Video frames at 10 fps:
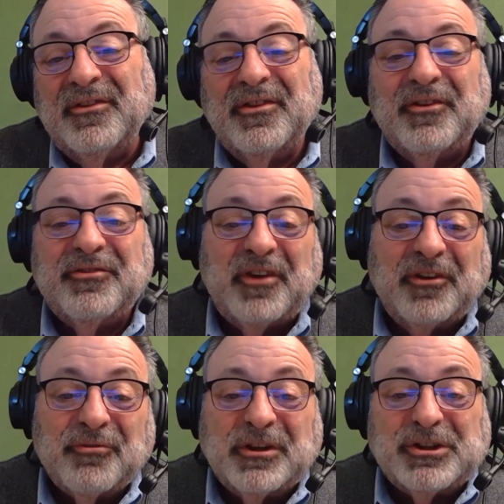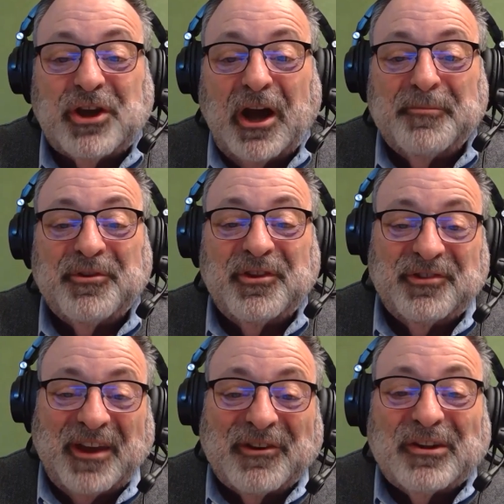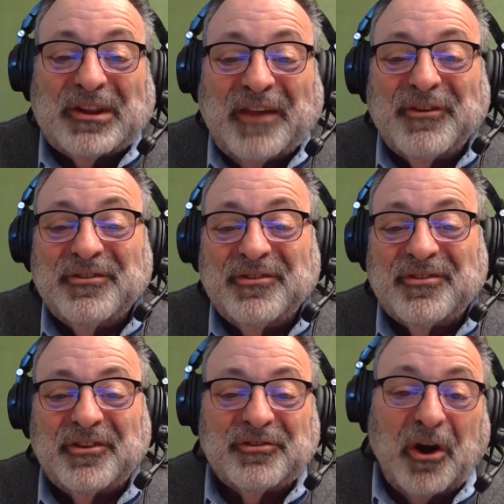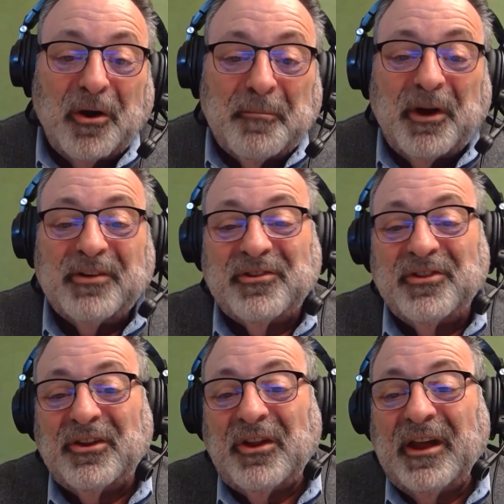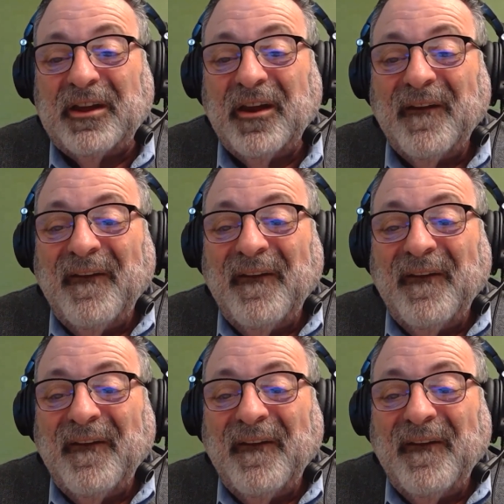the sundry shops, the 7-Elevens, the Starbucks and the like,